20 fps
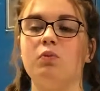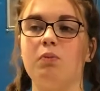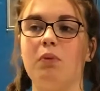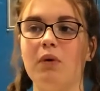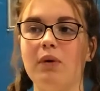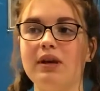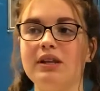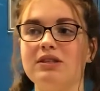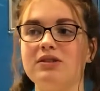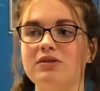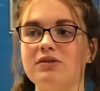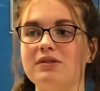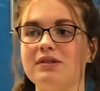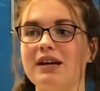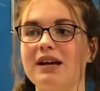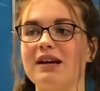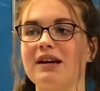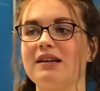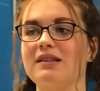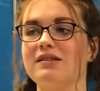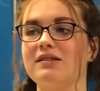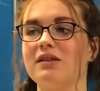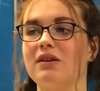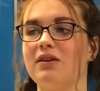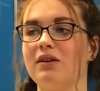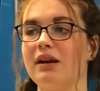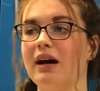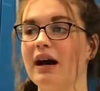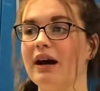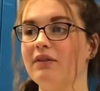0.2 seconds
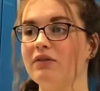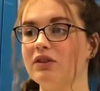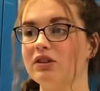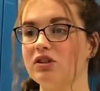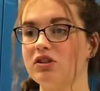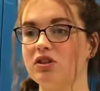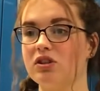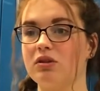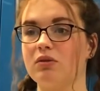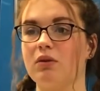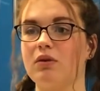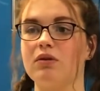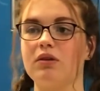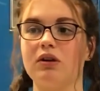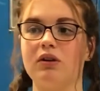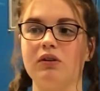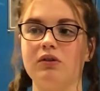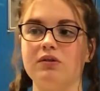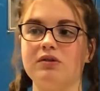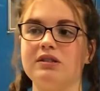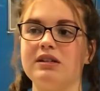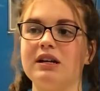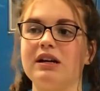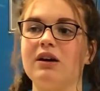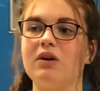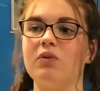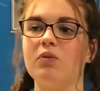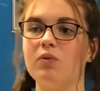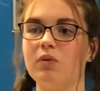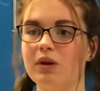on average to throw the glue stick
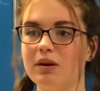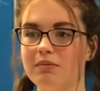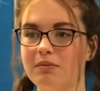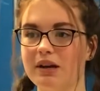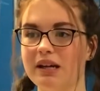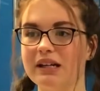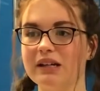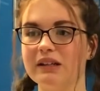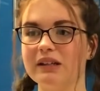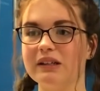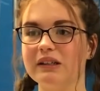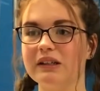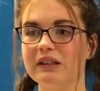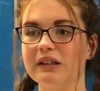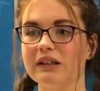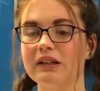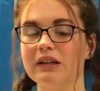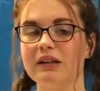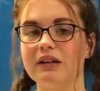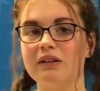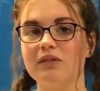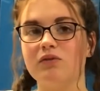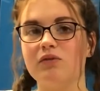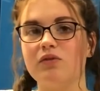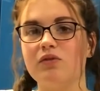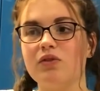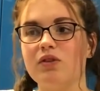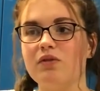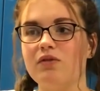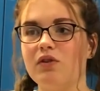1 meter.
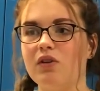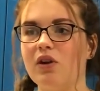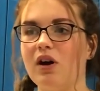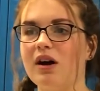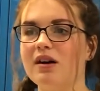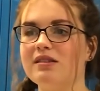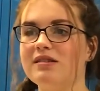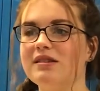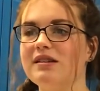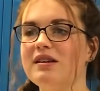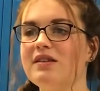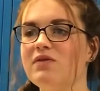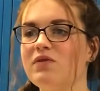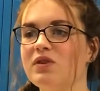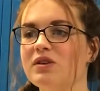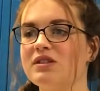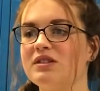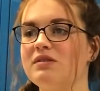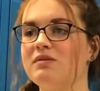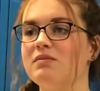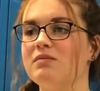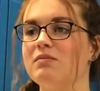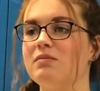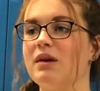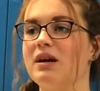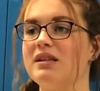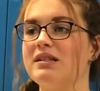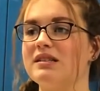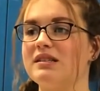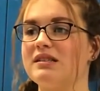The velocity for
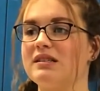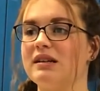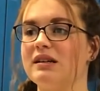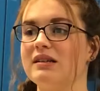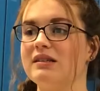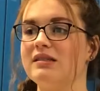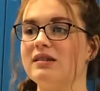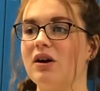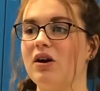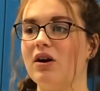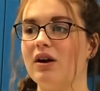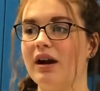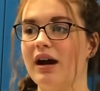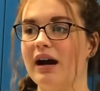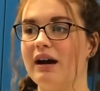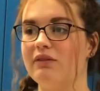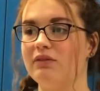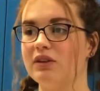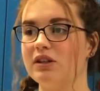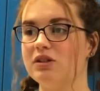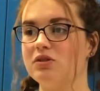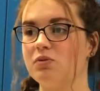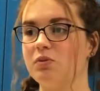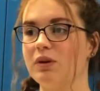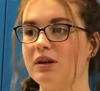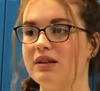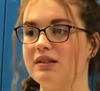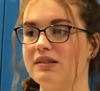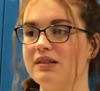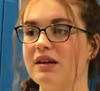my discus on average
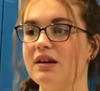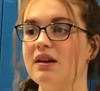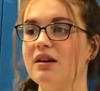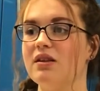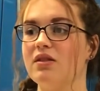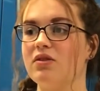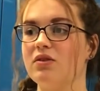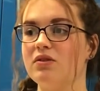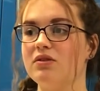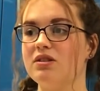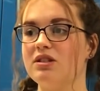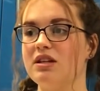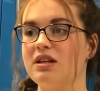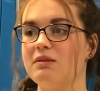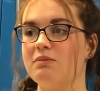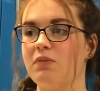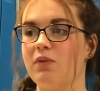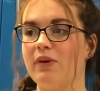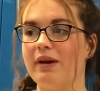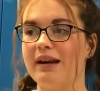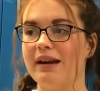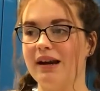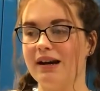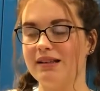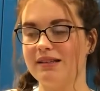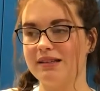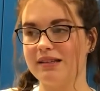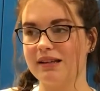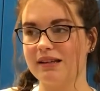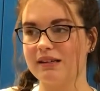was
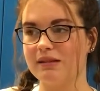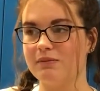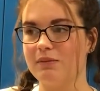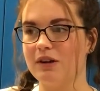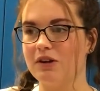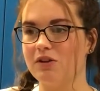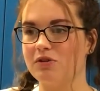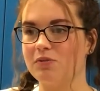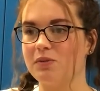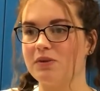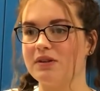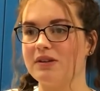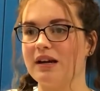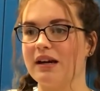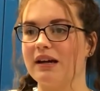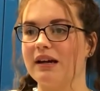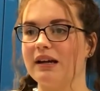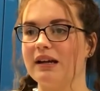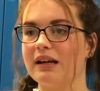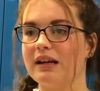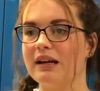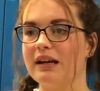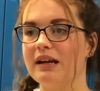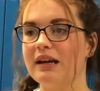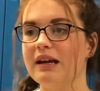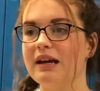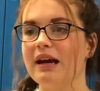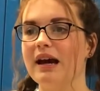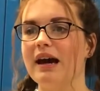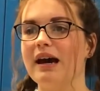13.96 meters per second,
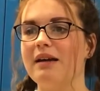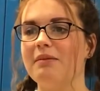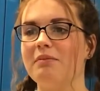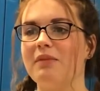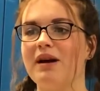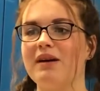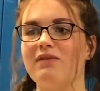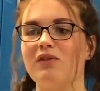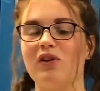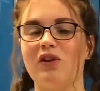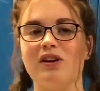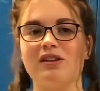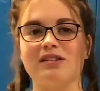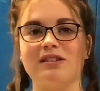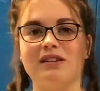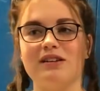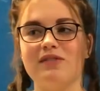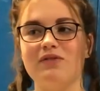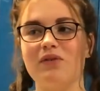and my velocity